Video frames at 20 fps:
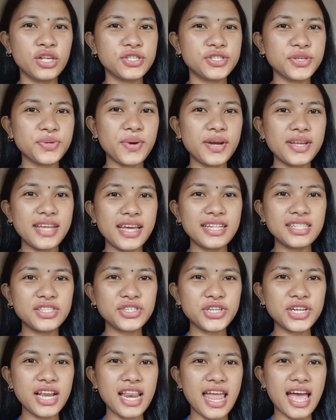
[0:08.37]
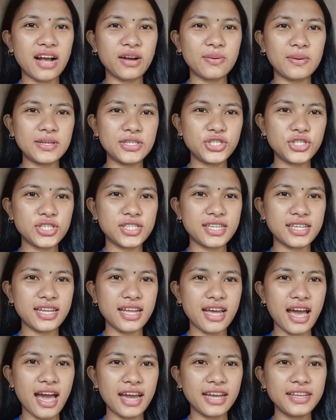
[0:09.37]
So, an interlanguage is
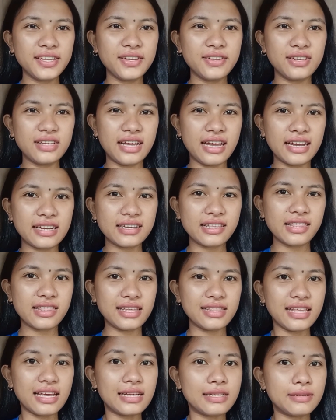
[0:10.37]
an ideolect that